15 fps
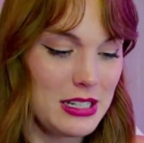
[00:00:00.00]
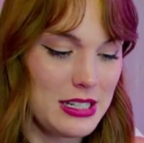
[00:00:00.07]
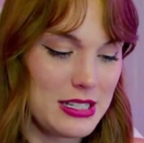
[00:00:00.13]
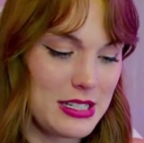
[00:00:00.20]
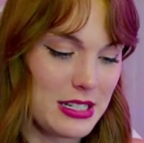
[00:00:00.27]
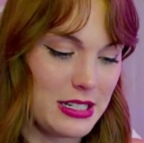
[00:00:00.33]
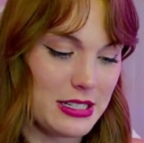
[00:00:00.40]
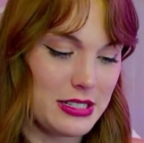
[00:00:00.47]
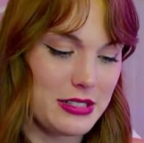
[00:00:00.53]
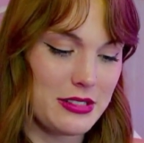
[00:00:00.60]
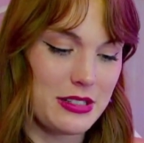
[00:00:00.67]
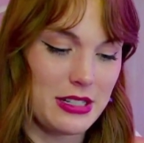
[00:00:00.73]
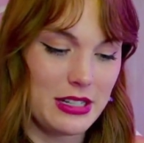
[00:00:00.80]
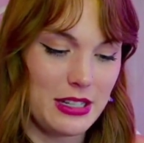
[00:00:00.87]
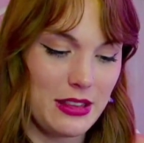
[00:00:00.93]
is
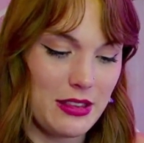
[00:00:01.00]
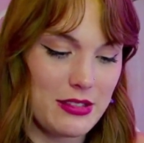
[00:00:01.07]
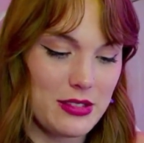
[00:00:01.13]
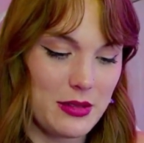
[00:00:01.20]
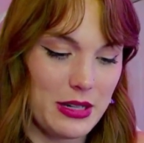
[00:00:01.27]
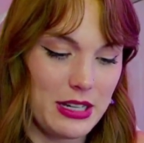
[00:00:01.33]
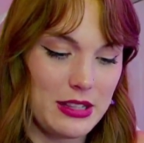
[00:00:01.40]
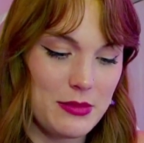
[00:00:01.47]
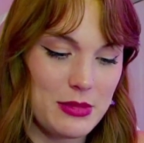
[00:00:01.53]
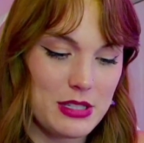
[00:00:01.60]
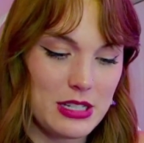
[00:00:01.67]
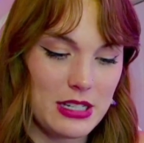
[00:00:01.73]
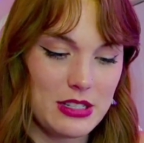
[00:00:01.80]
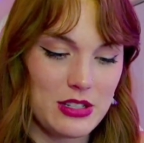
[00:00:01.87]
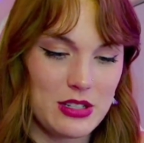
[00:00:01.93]
underneath, so I had them
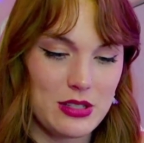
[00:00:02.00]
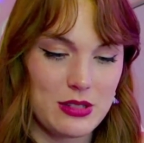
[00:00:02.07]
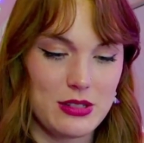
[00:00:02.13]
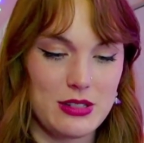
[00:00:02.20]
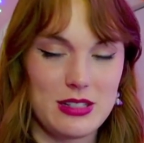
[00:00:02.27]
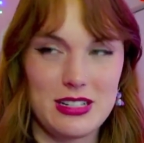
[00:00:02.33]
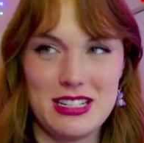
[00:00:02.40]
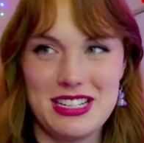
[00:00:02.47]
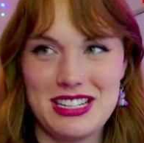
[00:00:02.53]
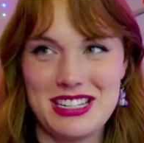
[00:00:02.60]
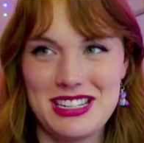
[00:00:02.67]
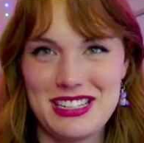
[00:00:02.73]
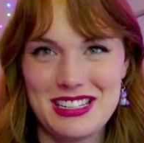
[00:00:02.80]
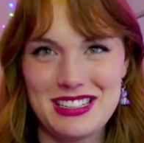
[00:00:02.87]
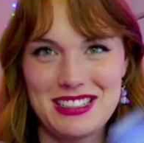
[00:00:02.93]
sign just on
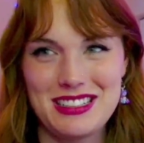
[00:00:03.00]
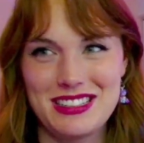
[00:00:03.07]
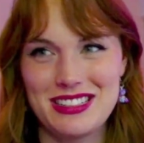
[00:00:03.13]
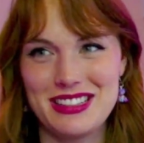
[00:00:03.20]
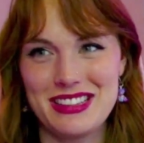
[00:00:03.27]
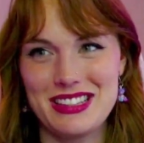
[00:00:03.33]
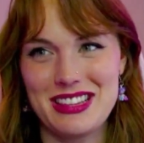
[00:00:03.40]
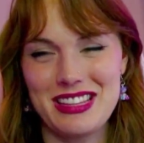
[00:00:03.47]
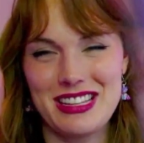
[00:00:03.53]
on the